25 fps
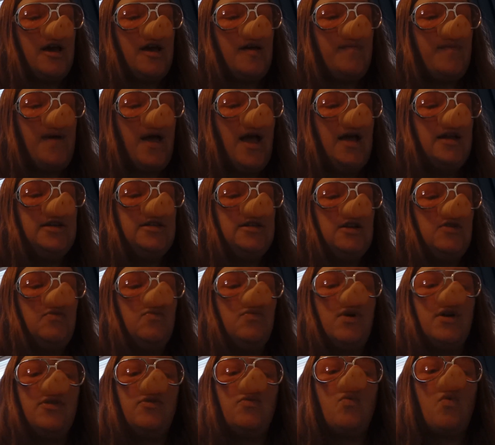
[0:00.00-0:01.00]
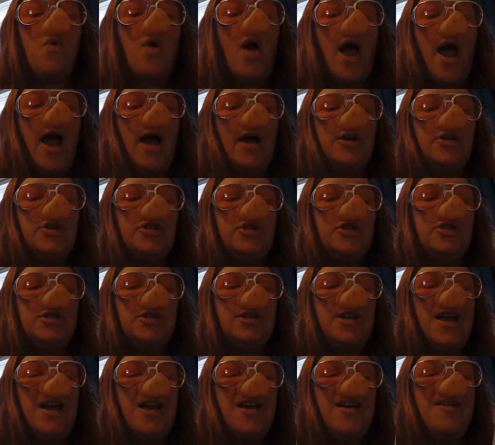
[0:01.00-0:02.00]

he painted with wax,